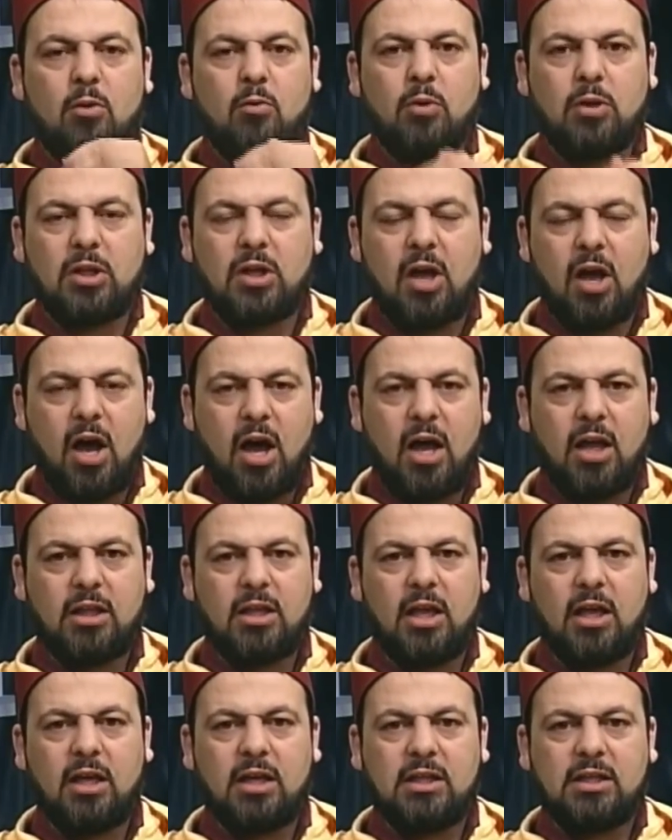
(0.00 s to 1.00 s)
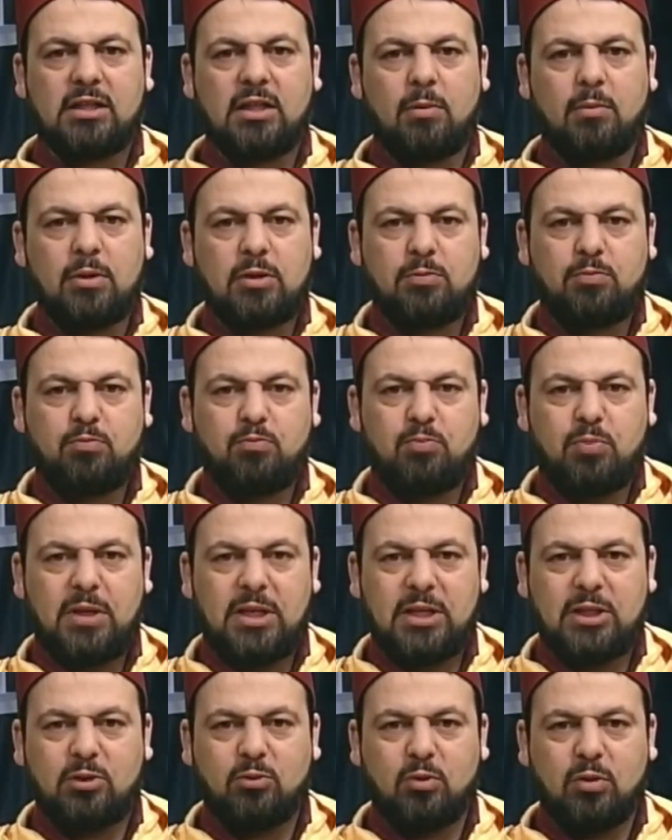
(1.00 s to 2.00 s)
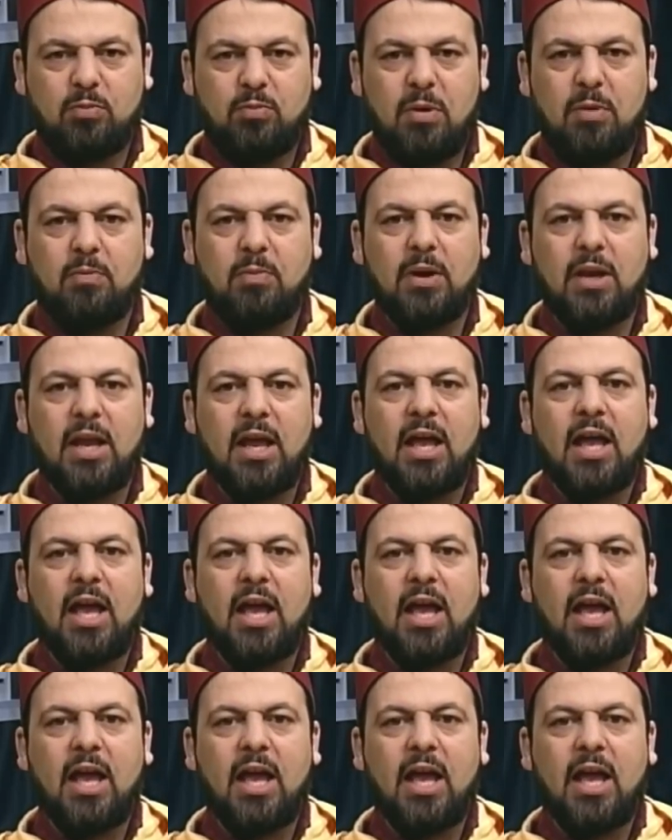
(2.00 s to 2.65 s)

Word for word: with God, establish peace with people,